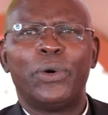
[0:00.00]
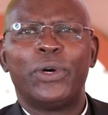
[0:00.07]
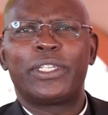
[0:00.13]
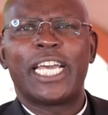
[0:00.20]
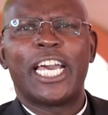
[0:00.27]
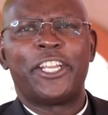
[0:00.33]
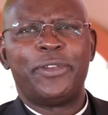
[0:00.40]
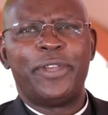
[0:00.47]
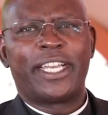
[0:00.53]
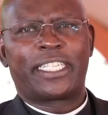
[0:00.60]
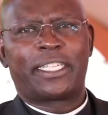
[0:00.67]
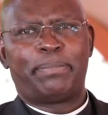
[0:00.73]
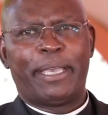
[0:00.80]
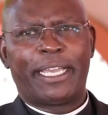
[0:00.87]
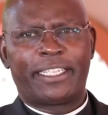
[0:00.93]
What are you
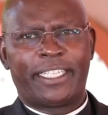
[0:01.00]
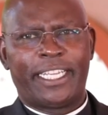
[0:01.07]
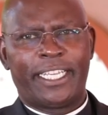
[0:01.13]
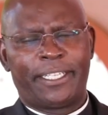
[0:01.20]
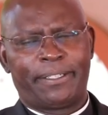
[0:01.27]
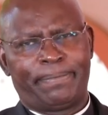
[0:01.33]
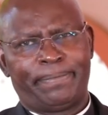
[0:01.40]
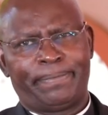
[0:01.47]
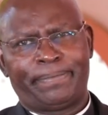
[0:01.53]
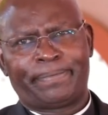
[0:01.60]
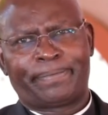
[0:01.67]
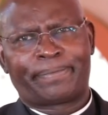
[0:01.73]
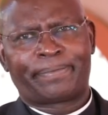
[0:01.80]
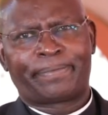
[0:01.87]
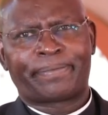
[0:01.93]
expecting?
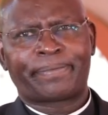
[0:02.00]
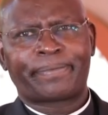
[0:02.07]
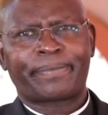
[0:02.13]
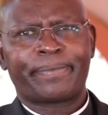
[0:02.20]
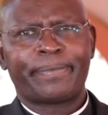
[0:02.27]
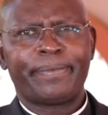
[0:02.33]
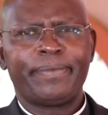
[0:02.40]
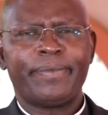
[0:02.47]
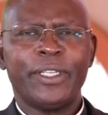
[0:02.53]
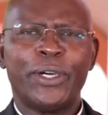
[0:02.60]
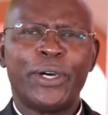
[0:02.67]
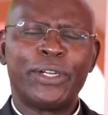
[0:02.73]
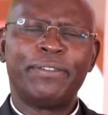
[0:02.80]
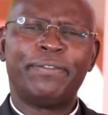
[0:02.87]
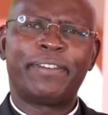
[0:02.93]

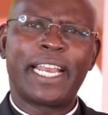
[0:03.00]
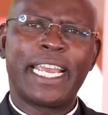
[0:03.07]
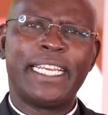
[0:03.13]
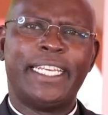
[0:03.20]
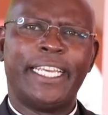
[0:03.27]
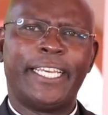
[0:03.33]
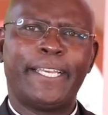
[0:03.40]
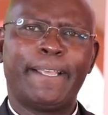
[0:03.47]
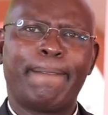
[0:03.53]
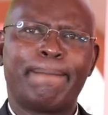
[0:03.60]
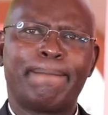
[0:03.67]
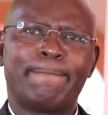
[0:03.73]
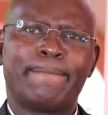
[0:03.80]
On Friday,